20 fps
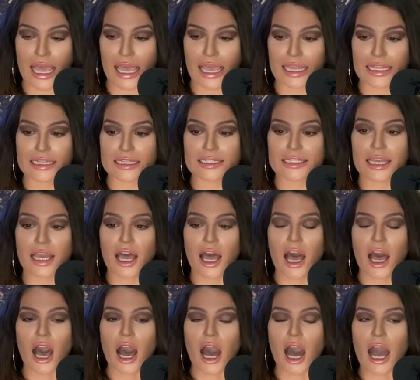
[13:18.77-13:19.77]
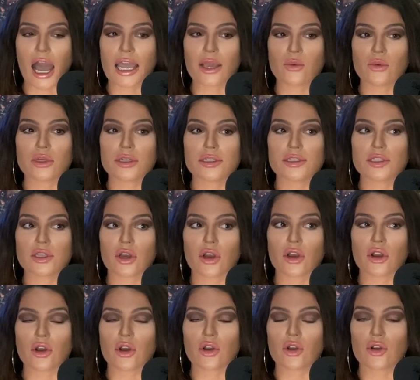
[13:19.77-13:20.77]
And I was
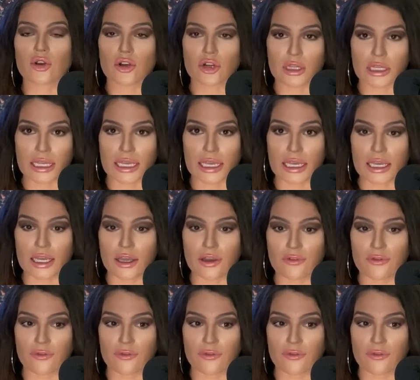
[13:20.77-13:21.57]
hurling